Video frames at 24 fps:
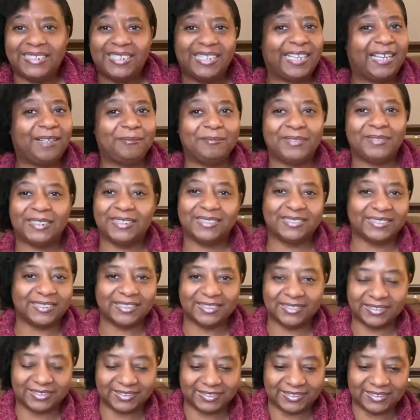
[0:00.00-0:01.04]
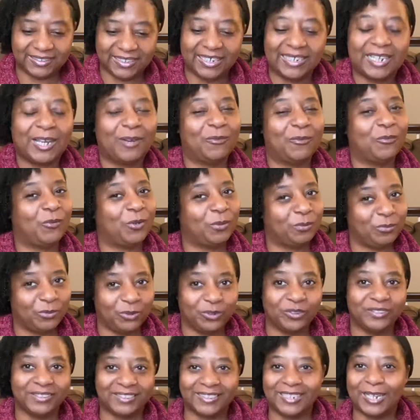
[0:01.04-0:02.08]
I'm not done, honey. I got one more
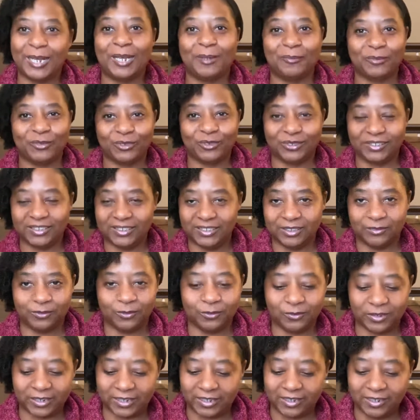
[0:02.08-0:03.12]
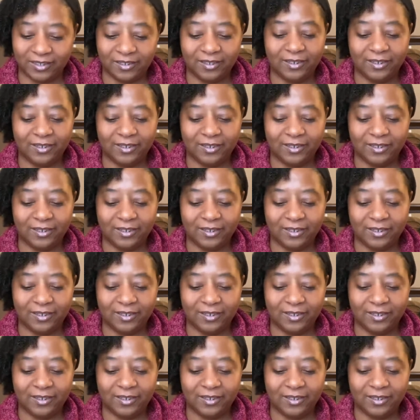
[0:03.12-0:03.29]
that I'm going to give away.